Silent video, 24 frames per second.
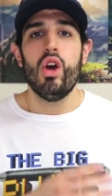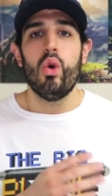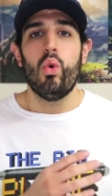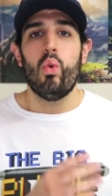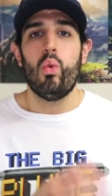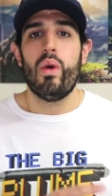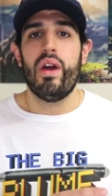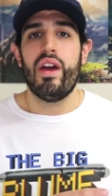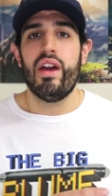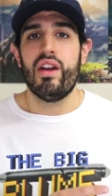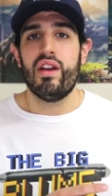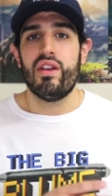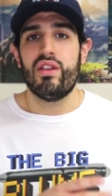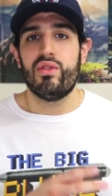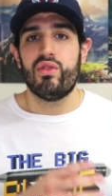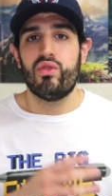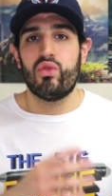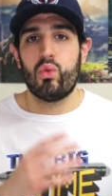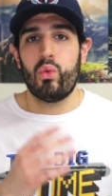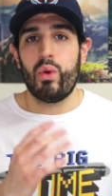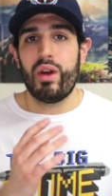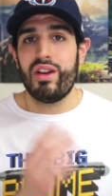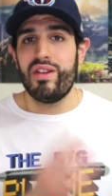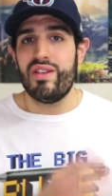where
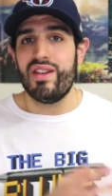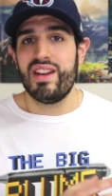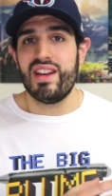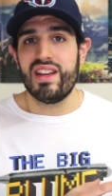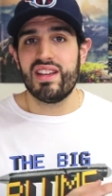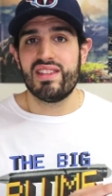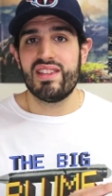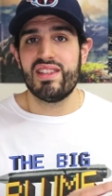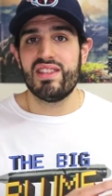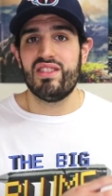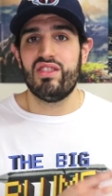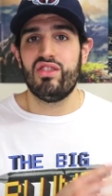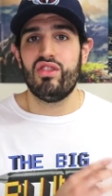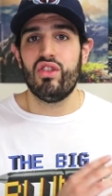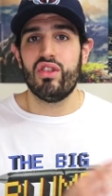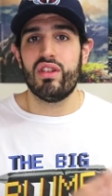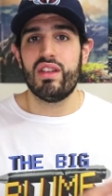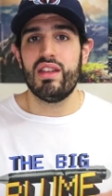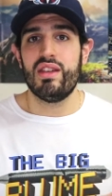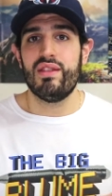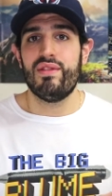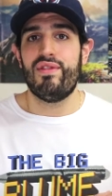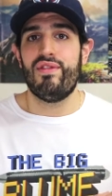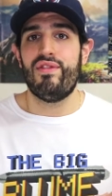Square Enix is
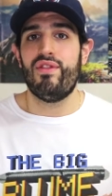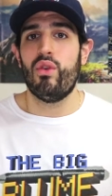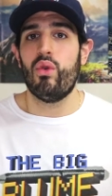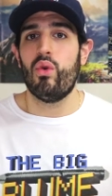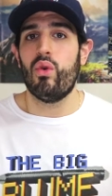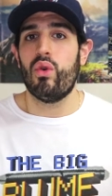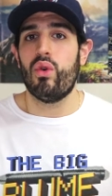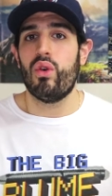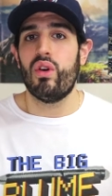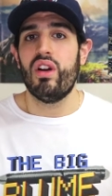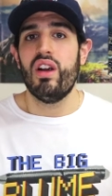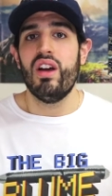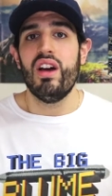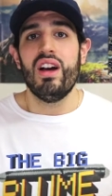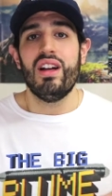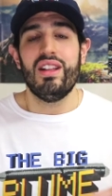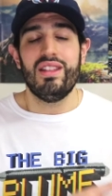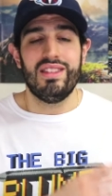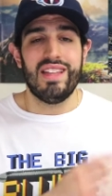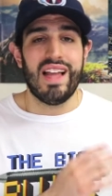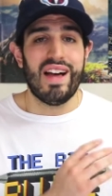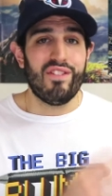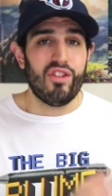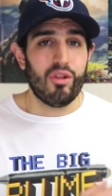looking for
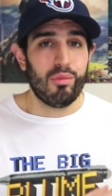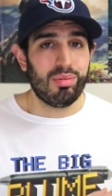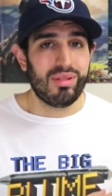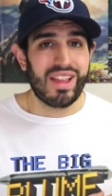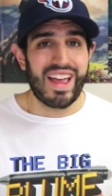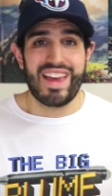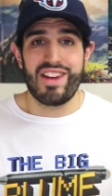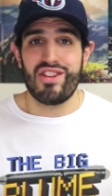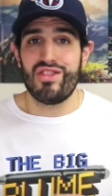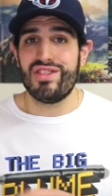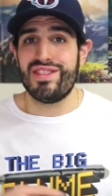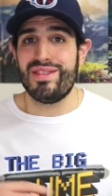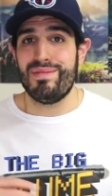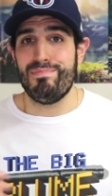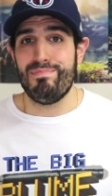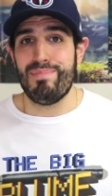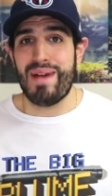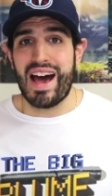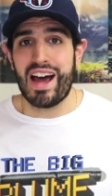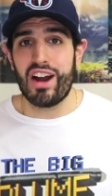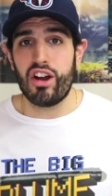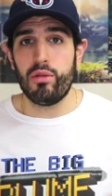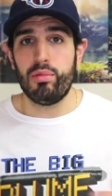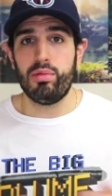level planners and
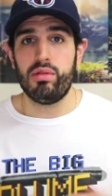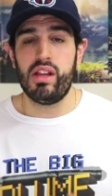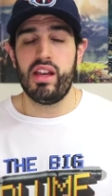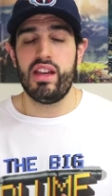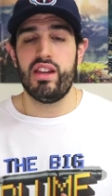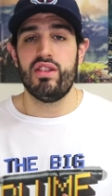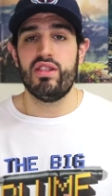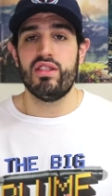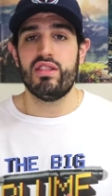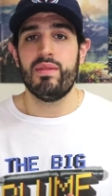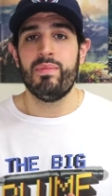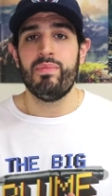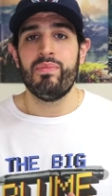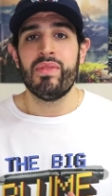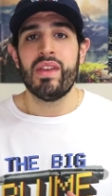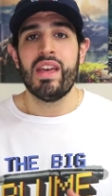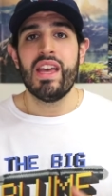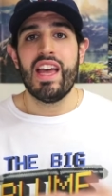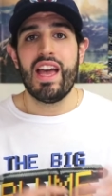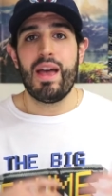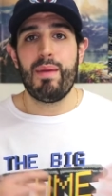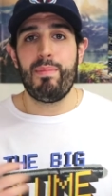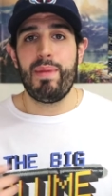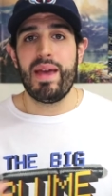battle planners
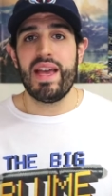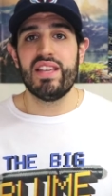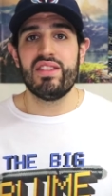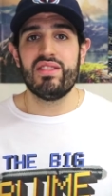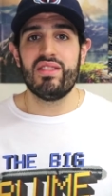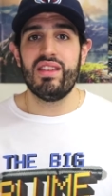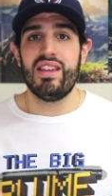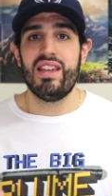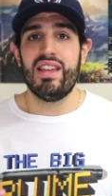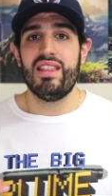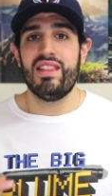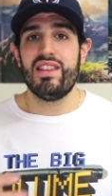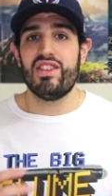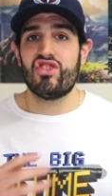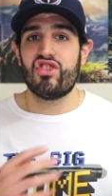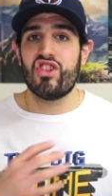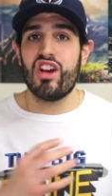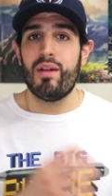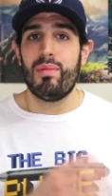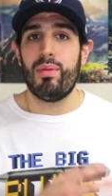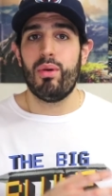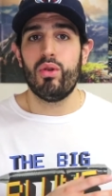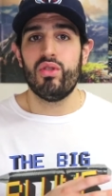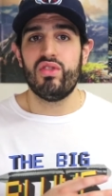and basically in this
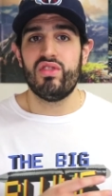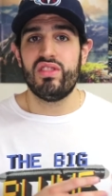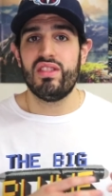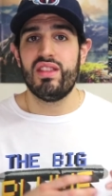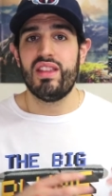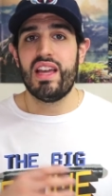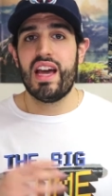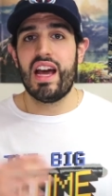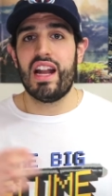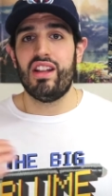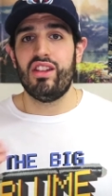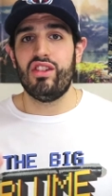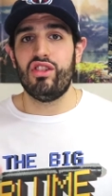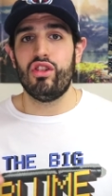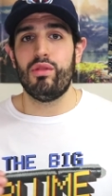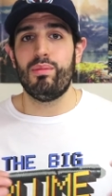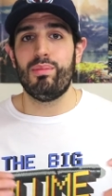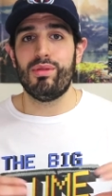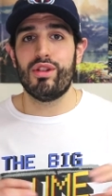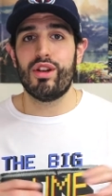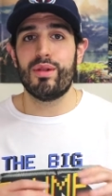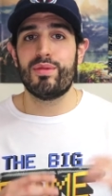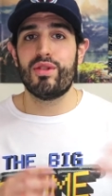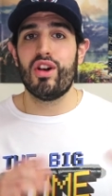job posting, they had a little
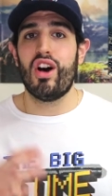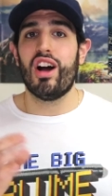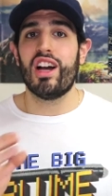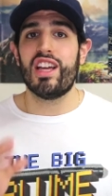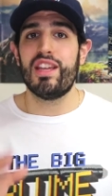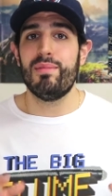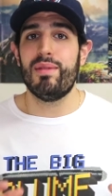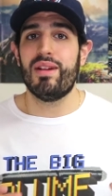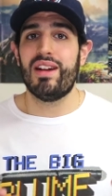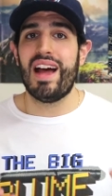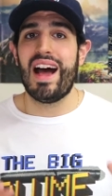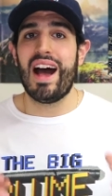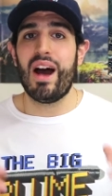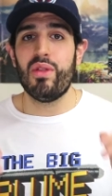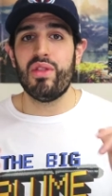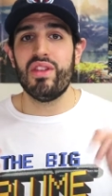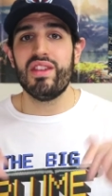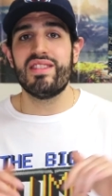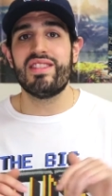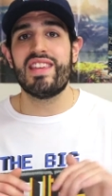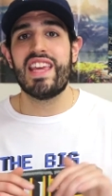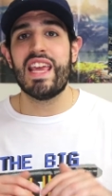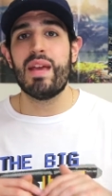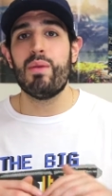blurb talking about how
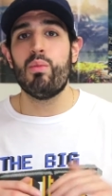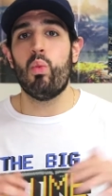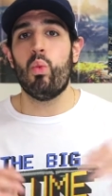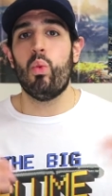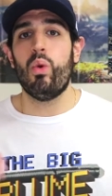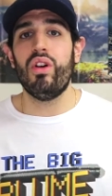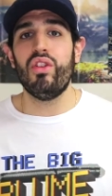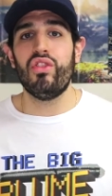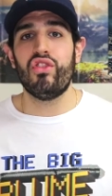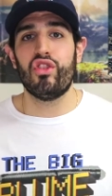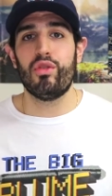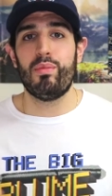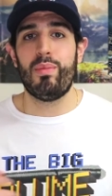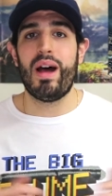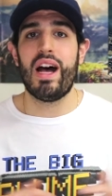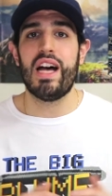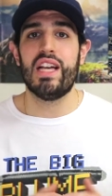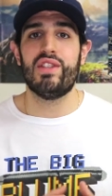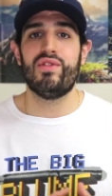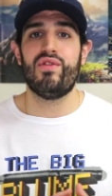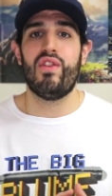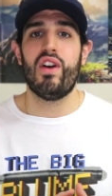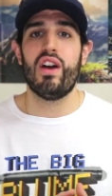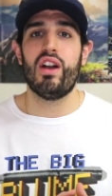this game will
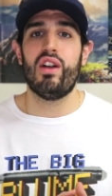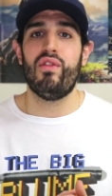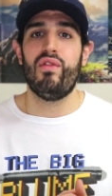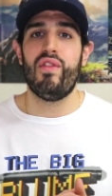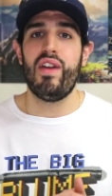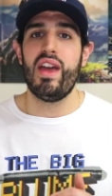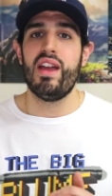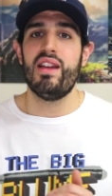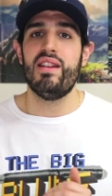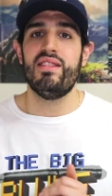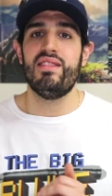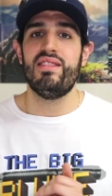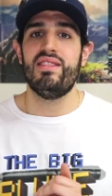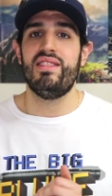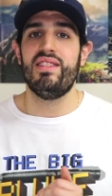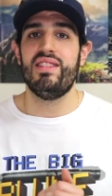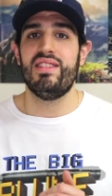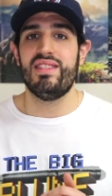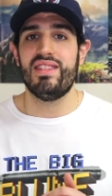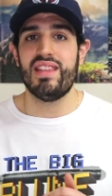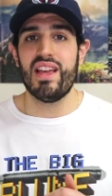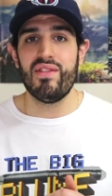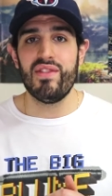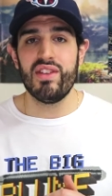surpass Final Fantasy
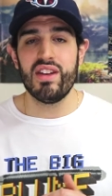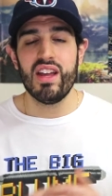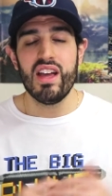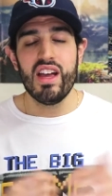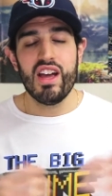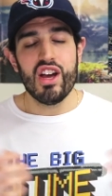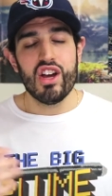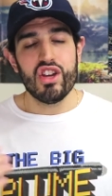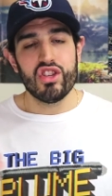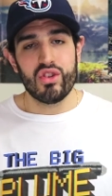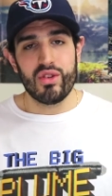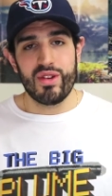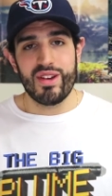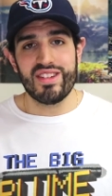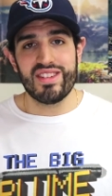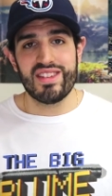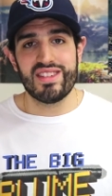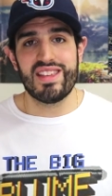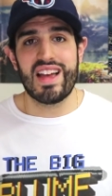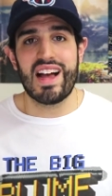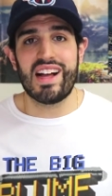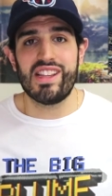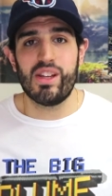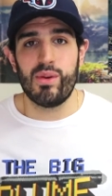VII. So here's
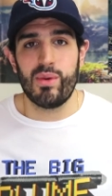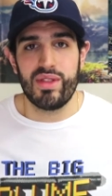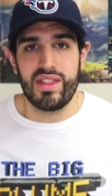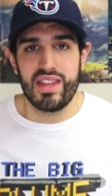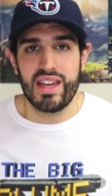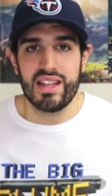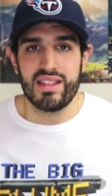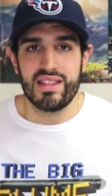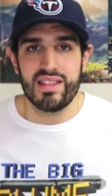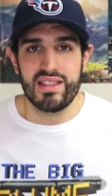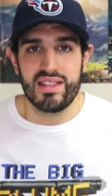exactly what they had to